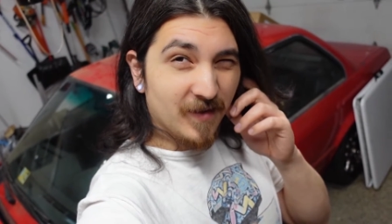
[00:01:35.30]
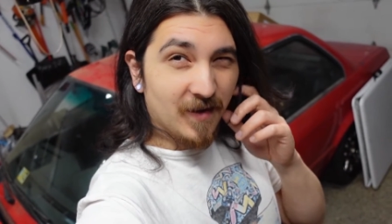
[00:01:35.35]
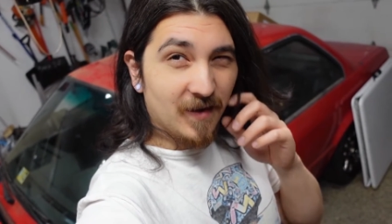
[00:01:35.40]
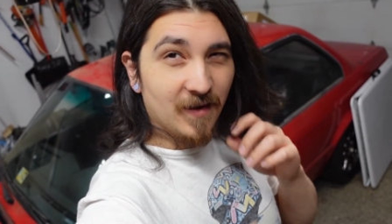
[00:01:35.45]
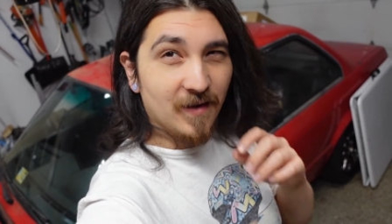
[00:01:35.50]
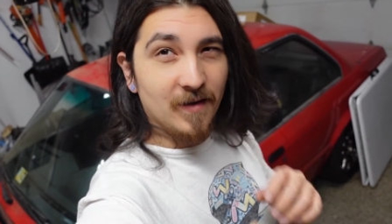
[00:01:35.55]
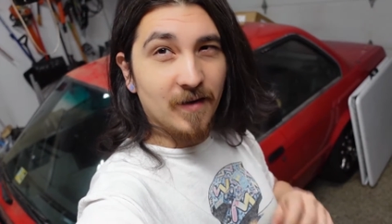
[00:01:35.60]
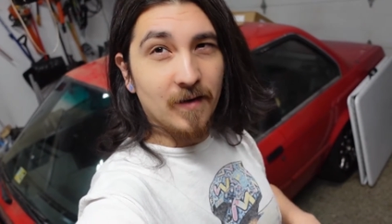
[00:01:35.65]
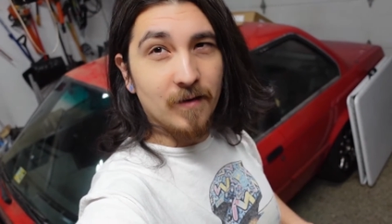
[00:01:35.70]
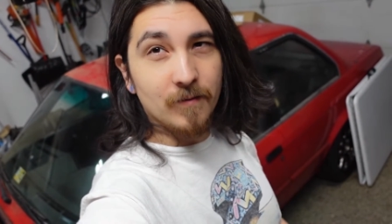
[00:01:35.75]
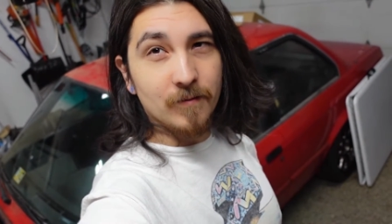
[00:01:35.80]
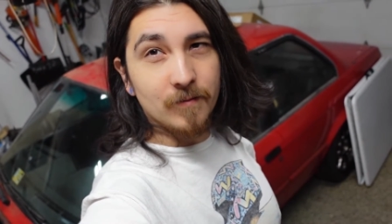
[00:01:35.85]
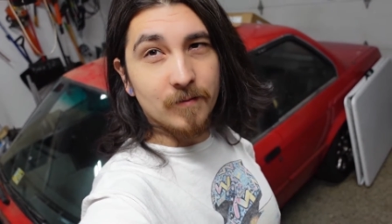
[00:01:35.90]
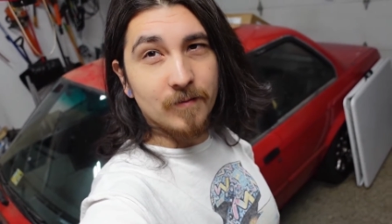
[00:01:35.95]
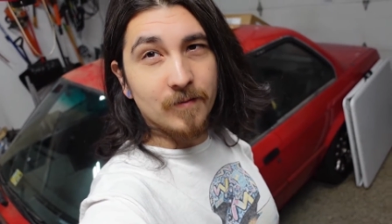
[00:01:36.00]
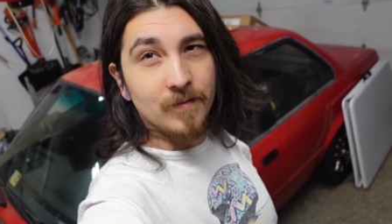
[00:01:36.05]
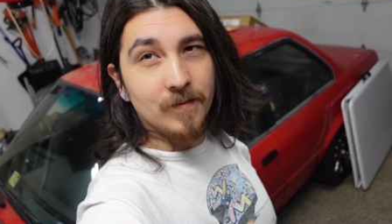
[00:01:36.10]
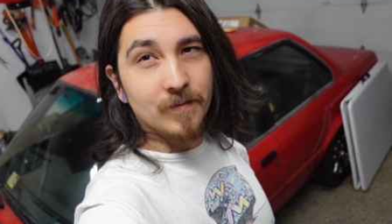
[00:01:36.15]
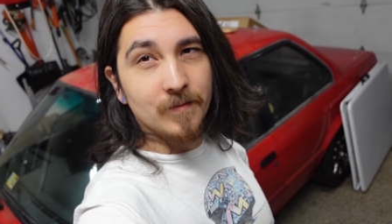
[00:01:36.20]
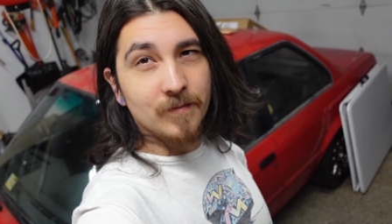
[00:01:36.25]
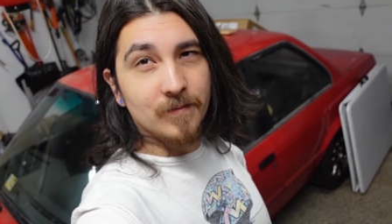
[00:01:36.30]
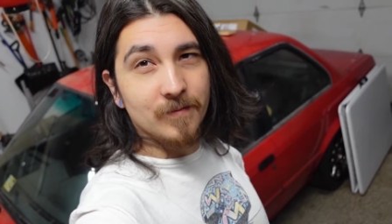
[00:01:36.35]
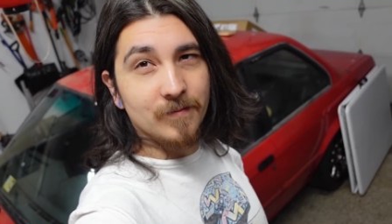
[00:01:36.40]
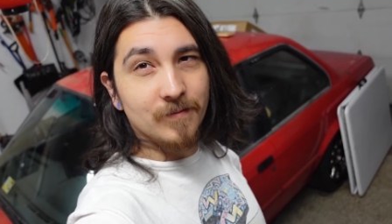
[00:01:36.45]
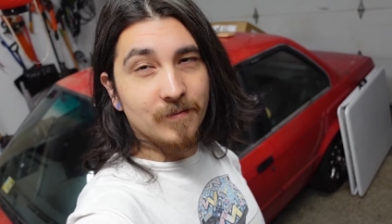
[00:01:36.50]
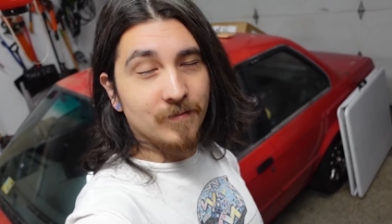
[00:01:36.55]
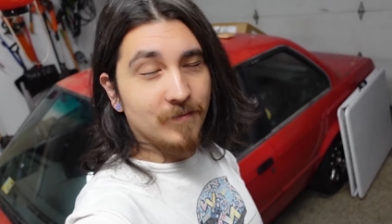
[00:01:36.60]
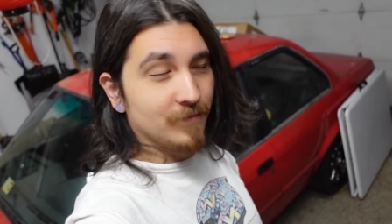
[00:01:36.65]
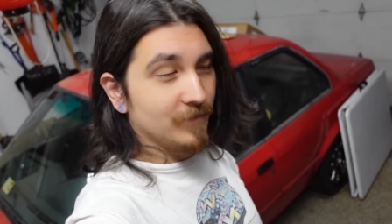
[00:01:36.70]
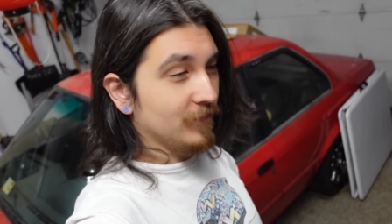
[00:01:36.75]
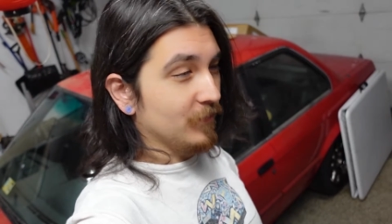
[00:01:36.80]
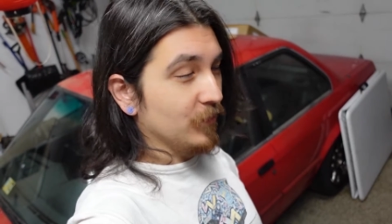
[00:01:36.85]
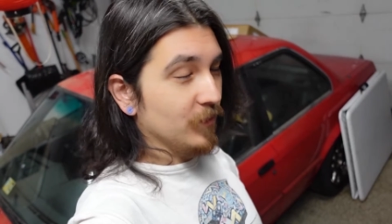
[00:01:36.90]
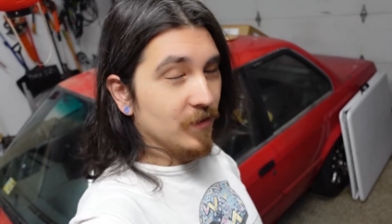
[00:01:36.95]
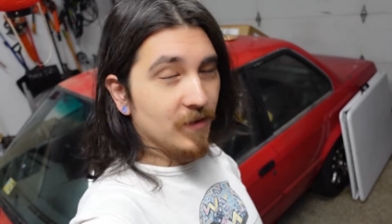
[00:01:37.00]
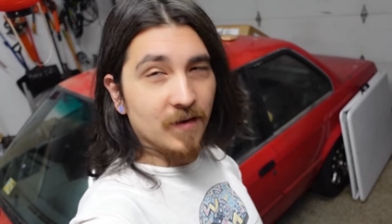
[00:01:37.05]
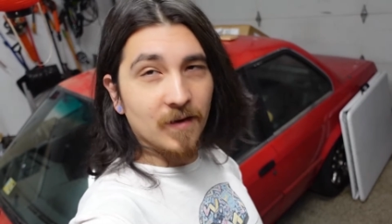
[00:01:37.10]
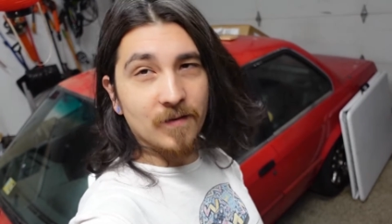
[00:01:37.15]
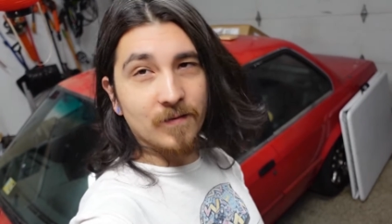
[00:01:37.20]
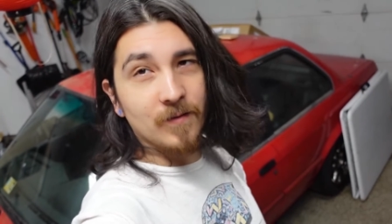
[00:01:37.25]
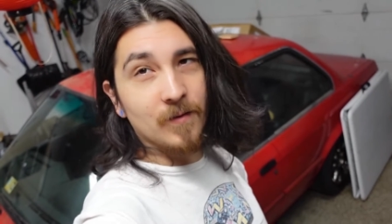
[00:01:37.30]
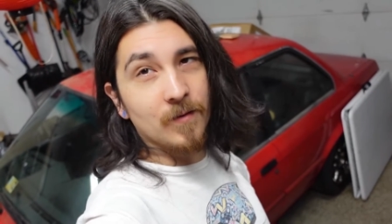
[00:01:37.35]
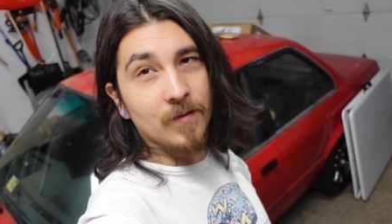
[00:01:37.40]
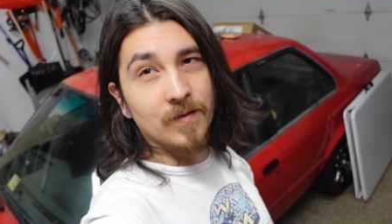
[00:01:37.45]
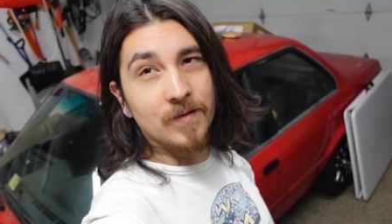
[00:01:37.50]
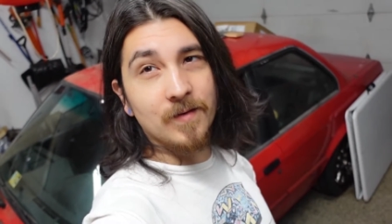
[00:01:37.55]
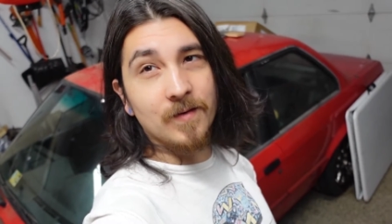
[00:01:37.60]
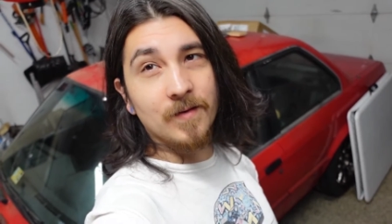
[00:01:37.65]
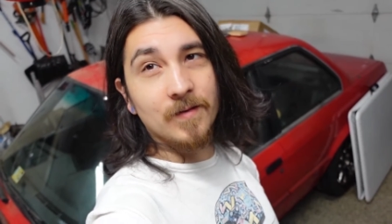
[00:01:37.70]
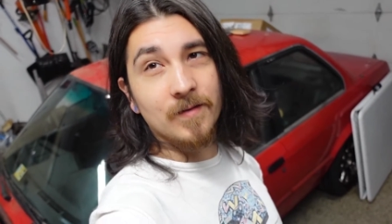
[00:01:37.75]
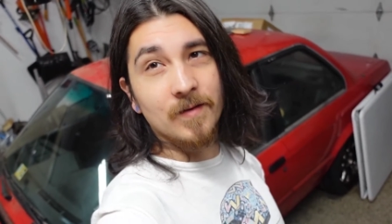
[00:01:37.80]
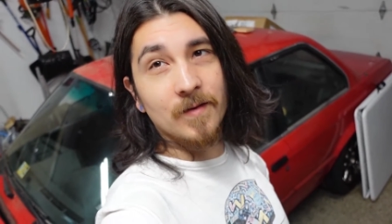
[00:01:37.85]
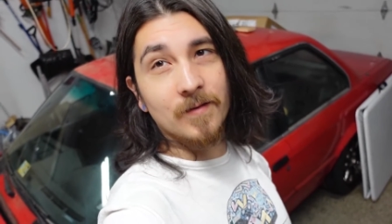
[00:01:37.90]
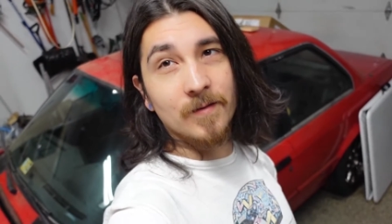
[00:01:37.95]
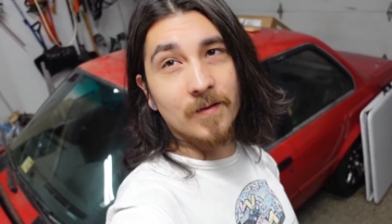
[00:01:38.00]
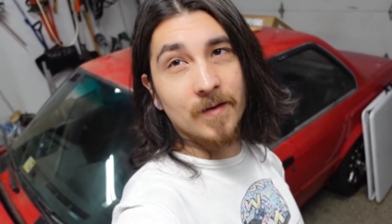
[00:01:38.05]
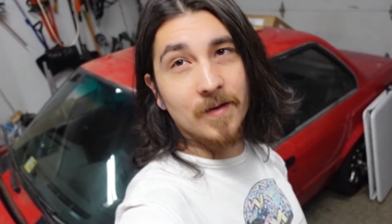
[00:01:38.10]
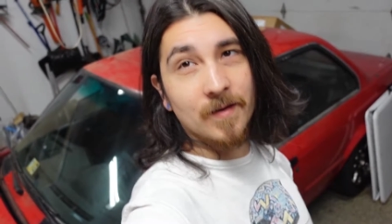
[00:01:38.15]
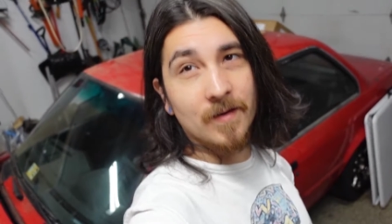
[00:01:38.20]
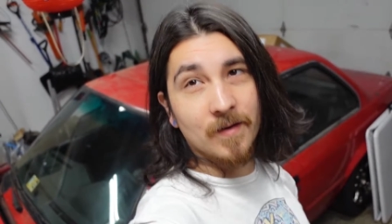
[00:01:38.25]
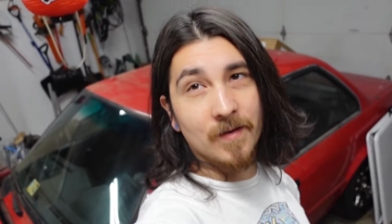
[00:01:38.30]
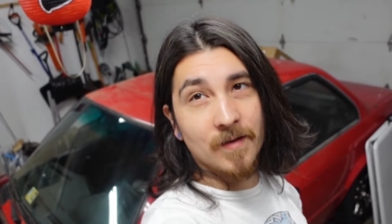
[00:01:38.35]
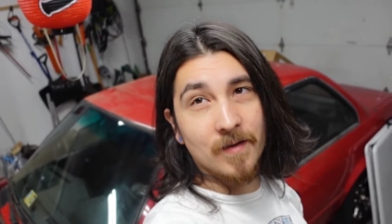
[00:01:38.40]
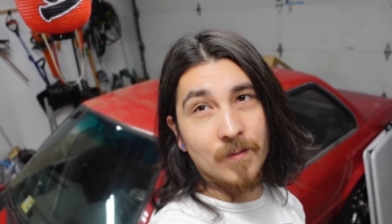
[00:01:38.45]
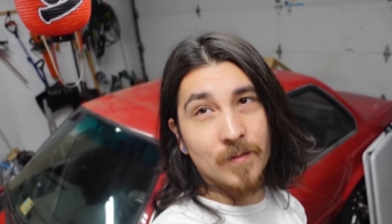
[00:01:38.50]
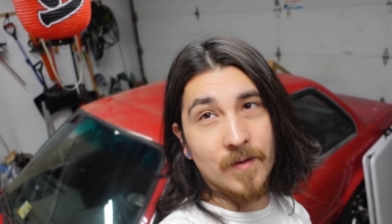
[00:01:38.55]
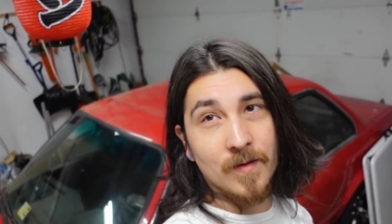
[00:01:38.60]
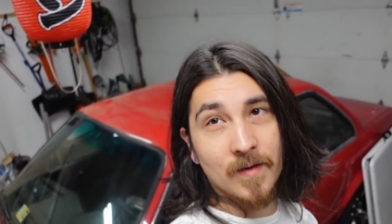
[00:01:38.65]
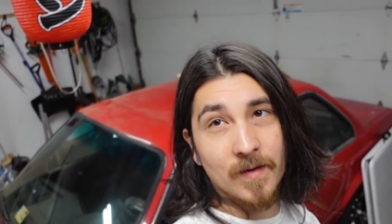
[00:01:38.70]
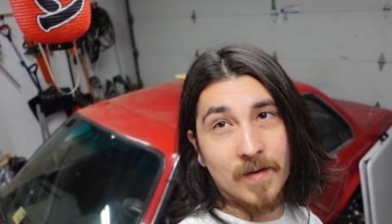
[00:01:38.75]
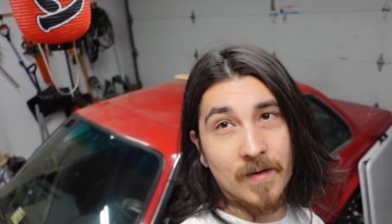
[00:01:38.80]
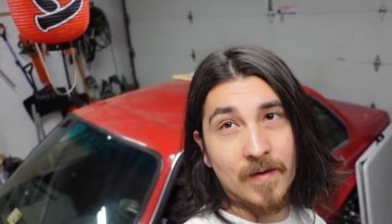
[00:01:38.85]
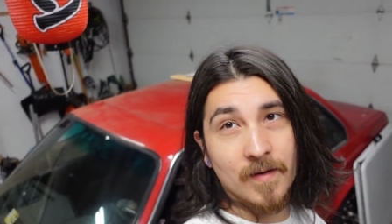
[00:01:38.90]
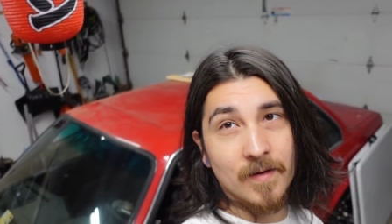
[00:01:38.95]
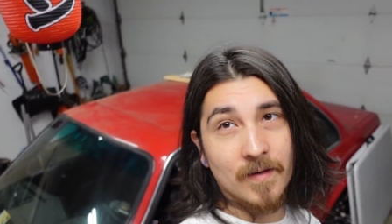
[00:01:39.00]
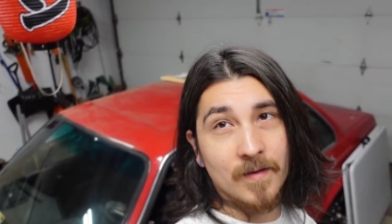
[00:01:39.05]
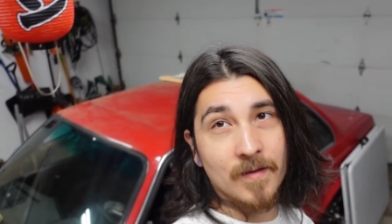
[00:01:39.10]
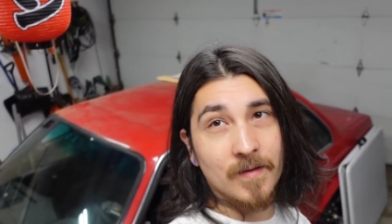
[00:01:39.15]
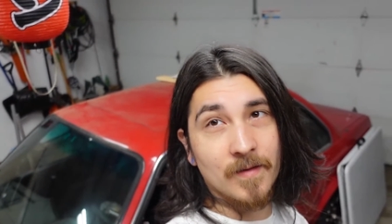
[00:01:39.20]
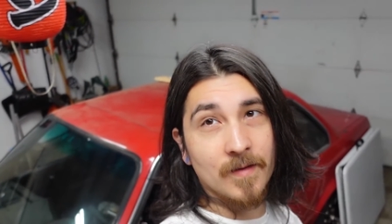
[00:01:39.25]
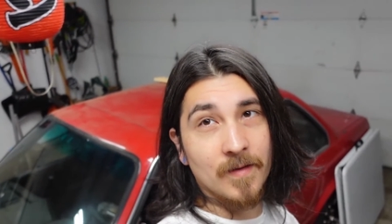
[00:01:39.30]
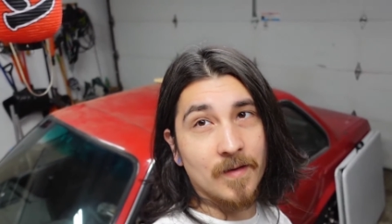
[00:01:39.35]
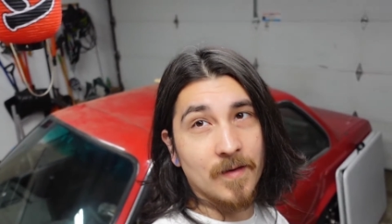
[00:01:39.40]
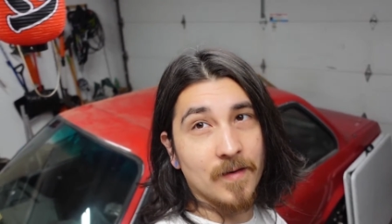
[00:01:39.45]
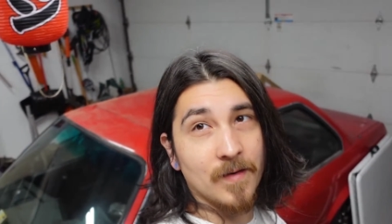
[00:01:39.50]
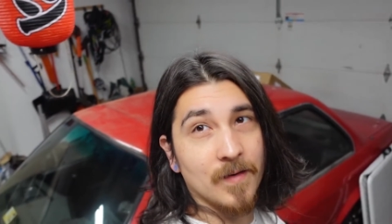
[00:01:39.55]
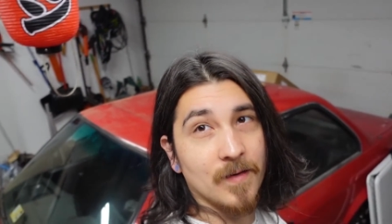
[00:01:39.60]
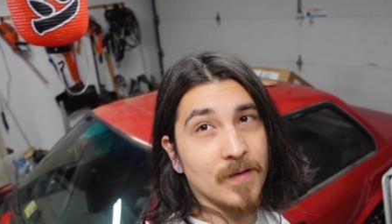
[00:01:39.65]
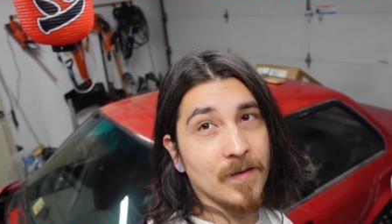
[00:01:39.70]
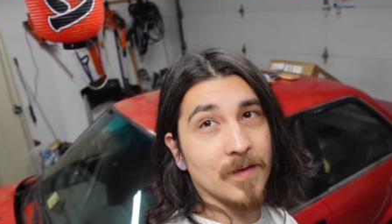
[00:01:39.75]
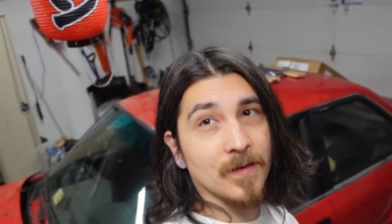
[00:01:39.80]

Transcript: I, I really have no excuse over anything, but uh, like